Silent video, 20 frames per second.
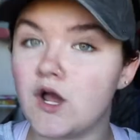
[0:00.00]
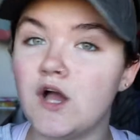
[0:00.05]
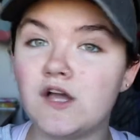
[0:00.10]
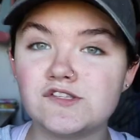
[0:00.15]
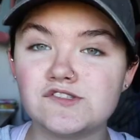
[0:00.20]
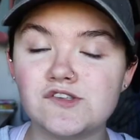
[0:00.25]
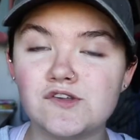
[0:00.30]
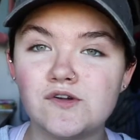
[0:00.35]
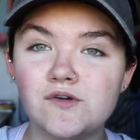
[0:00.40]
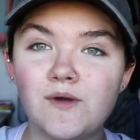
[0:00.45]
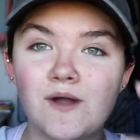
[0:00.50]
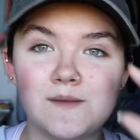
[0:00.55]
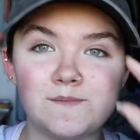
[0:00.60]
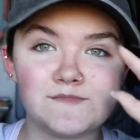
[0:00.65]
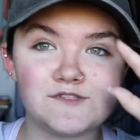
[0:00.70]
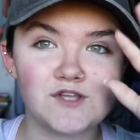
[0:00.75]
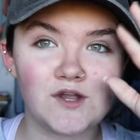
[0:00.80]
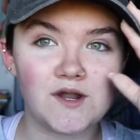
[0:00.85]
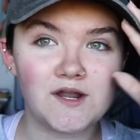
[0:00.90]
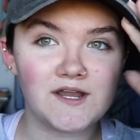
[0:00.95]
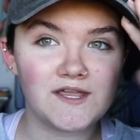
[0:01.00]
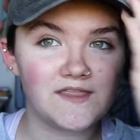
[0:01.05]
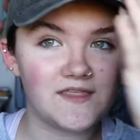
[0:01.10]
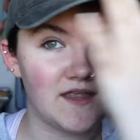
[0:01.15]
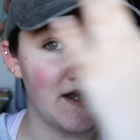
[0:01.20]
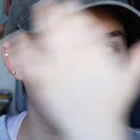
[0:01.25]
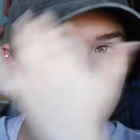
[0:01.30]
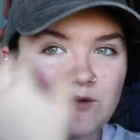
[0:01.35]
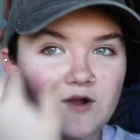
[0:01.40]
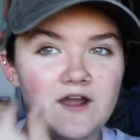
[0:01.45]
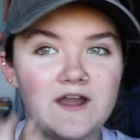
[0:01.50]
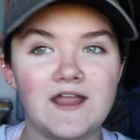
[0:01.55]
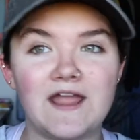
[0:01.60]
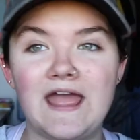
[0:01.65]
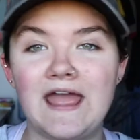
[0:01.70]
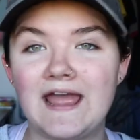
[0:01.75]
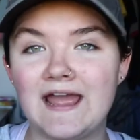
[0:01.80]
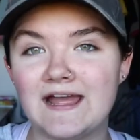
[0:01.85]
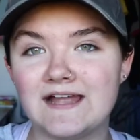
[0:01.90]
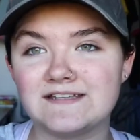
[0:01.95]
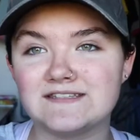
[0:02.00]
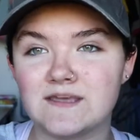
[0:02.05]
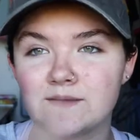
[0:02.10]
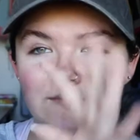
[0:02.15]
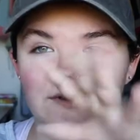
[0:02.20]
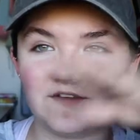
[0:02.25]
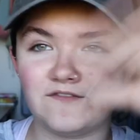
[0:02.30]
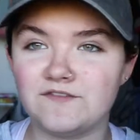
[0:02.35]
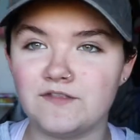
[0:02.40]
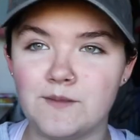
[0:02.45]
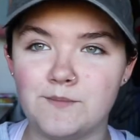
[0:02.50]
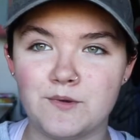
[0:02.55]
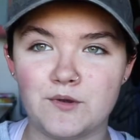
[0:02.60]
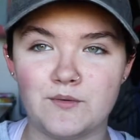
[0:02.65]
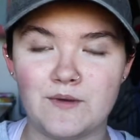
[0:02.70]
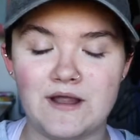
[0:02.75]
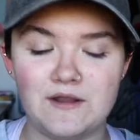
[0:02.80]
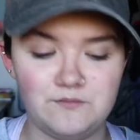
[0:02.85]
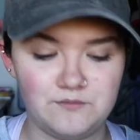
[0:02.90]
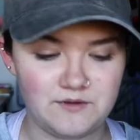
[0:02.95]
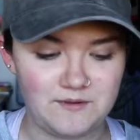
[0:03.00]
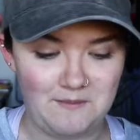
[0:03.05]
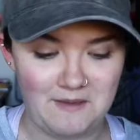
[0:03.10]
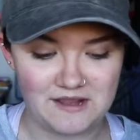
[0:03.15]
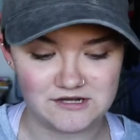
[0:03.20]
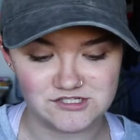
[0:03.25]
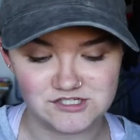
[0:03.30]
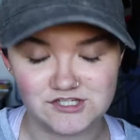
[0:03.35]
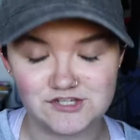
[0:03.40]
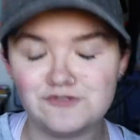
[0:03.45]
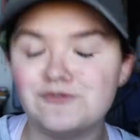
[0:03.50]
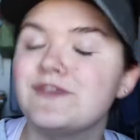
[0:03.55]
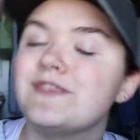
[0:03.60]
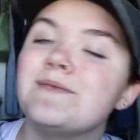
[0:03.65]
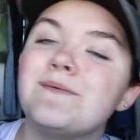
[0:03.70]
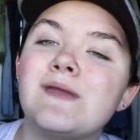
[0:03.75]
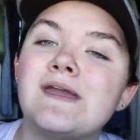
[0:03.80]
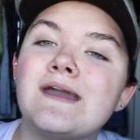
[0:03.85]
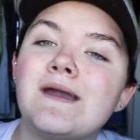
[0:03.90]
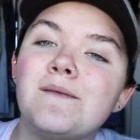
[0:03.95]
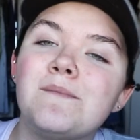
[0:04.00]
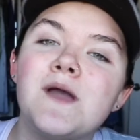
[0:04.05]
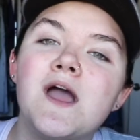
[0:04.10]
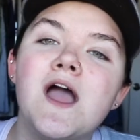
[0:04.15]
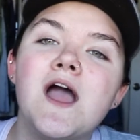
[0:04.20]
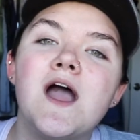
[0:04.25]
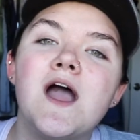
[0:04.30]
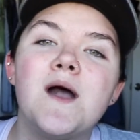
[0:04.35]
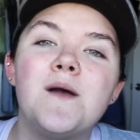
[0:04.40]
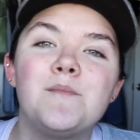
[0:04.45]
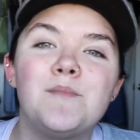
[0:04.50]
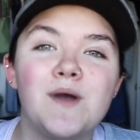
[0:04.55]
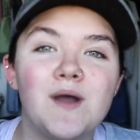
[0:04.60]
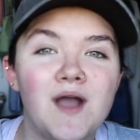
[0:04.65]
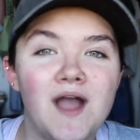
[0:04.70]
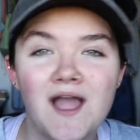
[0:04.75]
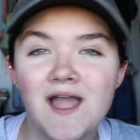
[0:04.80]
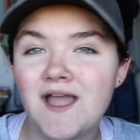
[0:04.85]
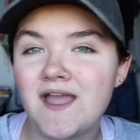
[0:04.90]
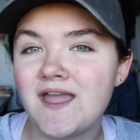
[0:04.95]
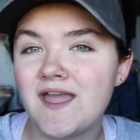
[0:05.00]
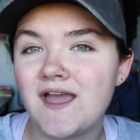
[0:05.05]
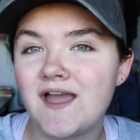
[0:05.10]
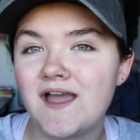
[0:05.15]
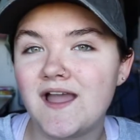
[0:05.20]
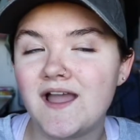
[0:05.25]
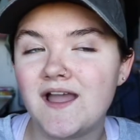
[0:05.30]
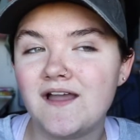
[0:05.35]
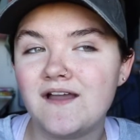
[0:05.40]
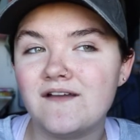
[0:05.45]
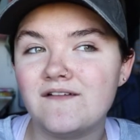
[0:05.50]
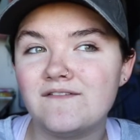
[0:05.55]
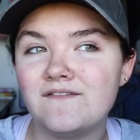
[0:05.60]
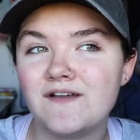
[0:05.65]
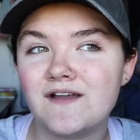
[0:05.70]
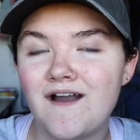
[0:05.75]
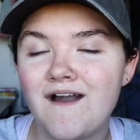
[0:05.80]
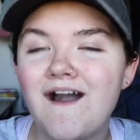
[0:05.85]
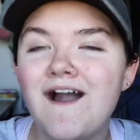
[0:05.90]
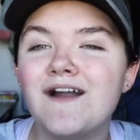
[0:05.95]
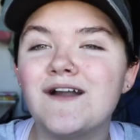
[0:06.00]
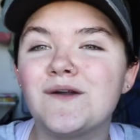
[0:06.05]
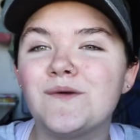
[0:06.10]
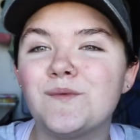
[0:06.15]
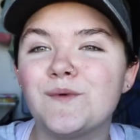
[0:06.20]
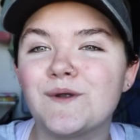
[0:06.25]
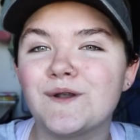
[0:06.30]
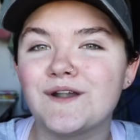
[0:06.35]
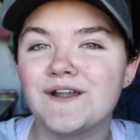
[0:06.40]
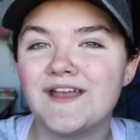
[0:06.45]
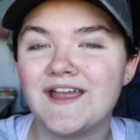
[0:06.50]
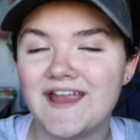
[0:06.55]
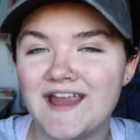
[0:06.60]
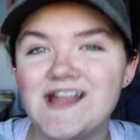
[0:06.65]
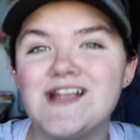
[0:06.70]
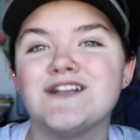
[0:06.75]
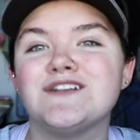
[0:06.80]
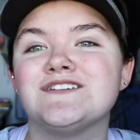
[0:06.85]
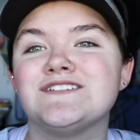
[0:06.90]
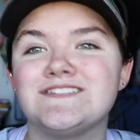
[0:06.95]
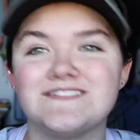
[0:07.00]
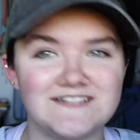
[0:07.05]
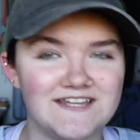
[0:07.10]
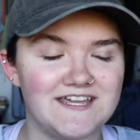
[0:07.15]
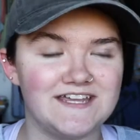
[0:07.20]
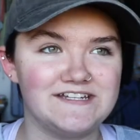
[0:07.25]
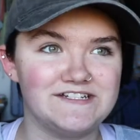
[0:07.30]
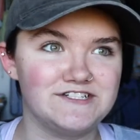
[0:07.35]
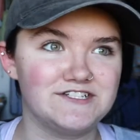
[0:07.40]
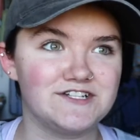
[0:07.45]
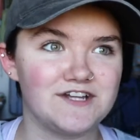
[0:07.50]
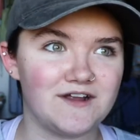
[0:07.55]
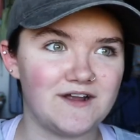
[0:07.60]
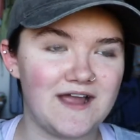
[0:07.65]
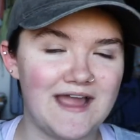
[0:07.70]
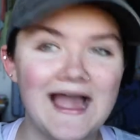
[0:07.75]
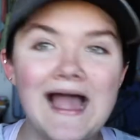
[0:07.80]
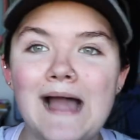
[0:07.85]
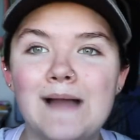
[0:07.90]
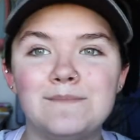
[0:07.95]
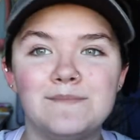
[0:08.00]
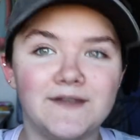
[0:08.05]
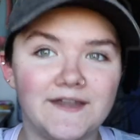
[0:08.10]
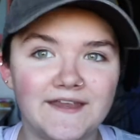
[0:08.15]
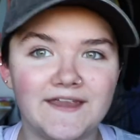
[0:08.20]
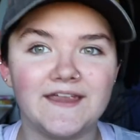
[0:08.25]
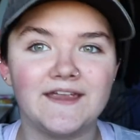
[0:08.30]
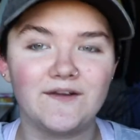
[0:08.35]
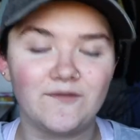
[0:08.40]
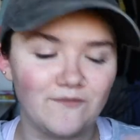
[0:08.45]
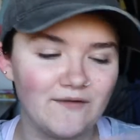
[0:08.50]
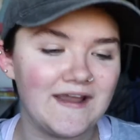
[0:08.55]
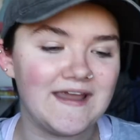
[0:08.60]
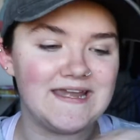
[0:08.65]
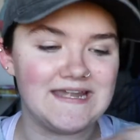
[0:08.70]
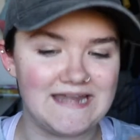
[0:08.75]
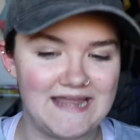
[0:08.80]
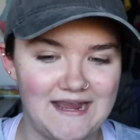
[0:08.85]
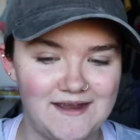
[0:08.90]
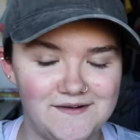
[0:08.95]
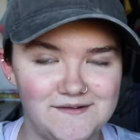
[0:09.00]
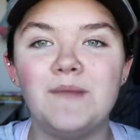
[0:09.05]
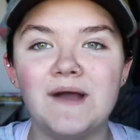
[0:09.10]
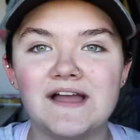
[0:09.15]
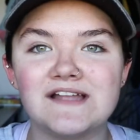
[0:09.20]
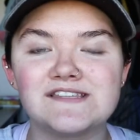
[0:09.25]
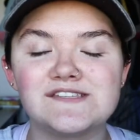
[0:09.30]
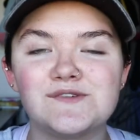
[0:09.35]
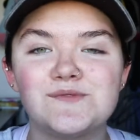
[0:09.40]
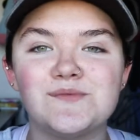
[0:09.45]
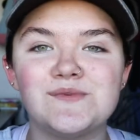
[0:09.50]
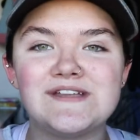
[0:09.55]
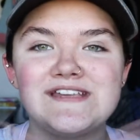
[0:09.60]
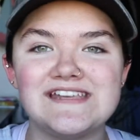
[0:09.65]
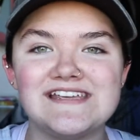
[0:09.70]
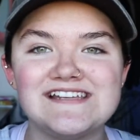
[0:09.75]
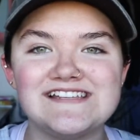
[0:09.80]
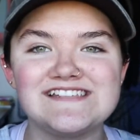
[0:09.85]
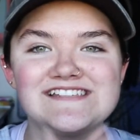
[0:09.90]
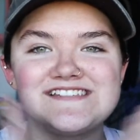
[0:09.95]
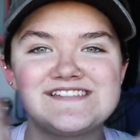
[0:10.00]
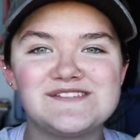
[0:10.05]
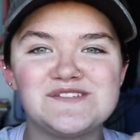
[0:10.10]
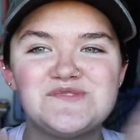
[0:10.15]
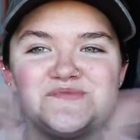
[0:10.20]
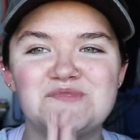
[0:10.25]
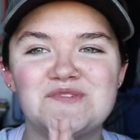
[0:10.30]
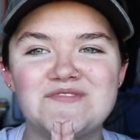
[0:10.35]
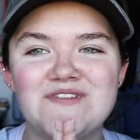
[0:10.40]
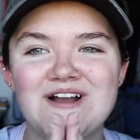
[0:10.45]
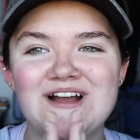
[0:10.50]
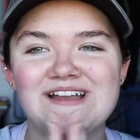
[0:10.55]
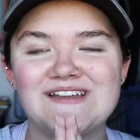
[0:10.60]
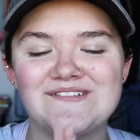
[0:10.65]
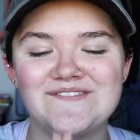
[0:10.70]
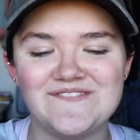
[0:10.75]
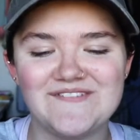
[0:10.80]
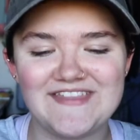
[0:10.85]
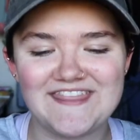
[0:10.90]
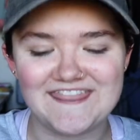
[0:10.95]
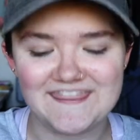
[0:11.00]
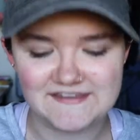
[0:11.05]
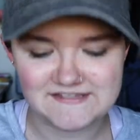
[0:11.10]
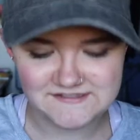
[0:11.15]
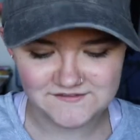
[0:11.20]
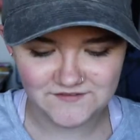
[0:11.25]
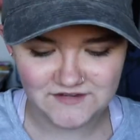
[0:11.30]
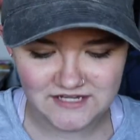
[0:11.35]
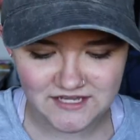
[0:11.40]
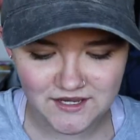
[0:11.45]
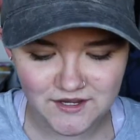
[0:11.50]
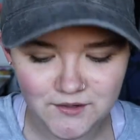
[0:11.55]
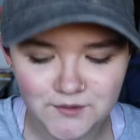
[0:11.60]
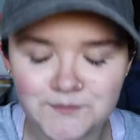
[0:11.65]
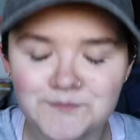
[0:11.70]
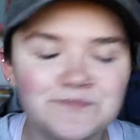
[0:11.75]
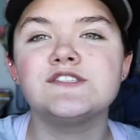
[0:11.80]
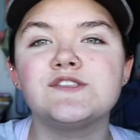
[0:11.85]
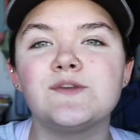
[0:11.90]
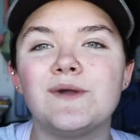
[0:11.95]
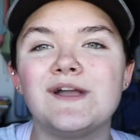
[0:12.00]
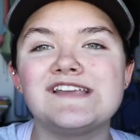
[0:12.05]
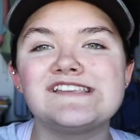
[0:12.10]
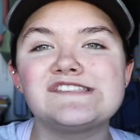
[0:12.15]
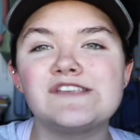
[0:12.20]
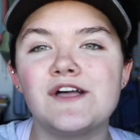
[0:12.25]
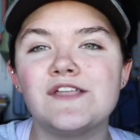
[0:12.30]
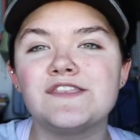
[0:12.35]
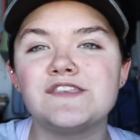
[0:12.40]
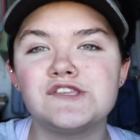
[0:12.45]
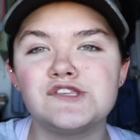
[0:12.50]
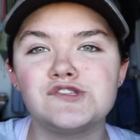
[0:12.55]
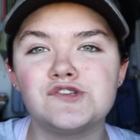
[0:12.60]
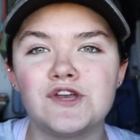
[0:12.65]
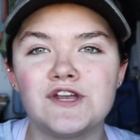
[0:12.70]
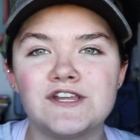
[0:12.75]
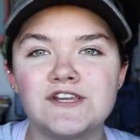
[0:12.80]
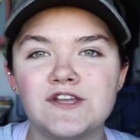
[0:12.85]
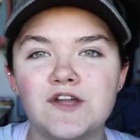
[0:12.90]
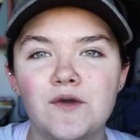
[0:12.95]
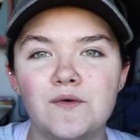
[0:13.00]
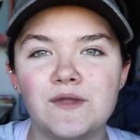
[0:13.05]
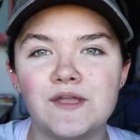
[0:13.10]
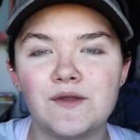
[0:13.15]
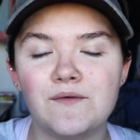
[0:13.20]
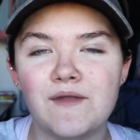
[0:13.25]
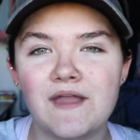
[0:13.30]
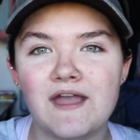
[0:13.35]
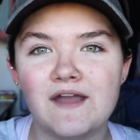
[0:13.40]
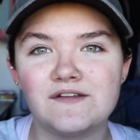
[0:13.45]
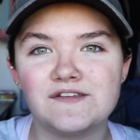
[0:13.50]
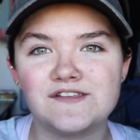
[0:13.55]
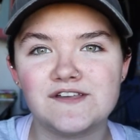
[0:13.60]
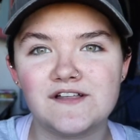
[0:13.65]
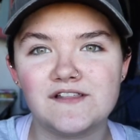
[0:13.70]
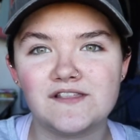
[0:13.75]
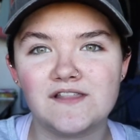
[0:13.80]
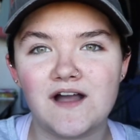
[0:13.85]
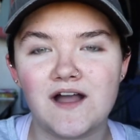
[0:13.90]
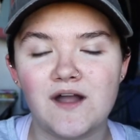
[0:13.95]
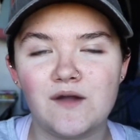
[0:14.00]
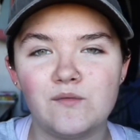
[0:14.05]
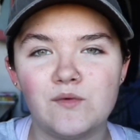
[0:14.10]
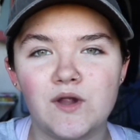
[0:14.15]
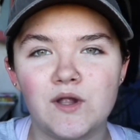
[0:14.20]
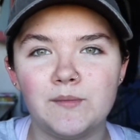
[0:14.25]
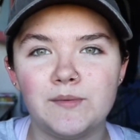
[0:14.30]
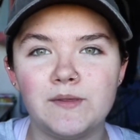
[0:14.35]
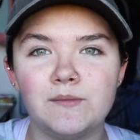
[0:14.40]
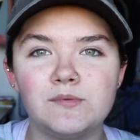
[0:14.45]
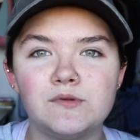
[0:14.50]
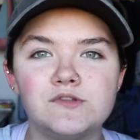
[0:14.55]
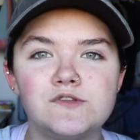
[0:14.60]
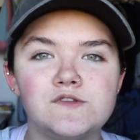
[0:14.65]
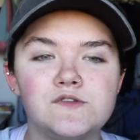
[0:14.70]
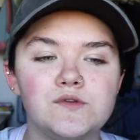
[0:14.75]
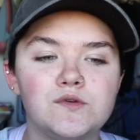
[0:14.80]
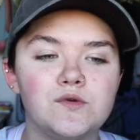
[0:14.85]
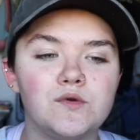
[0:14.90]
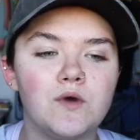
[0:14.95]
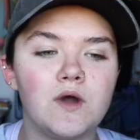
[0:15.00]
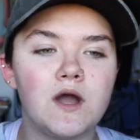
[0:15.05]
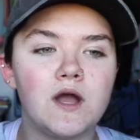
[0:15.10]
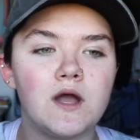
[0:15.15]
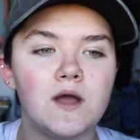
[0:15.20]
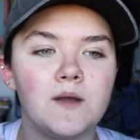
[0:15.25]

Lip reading: Also, I'm sorry that I'm wearing a hat. I'm going to flip it around when I'm actually doing the makeup, but I have awkward hair stage happening right now. But we need to move on with this video. So I saw this trend going around a lot where people do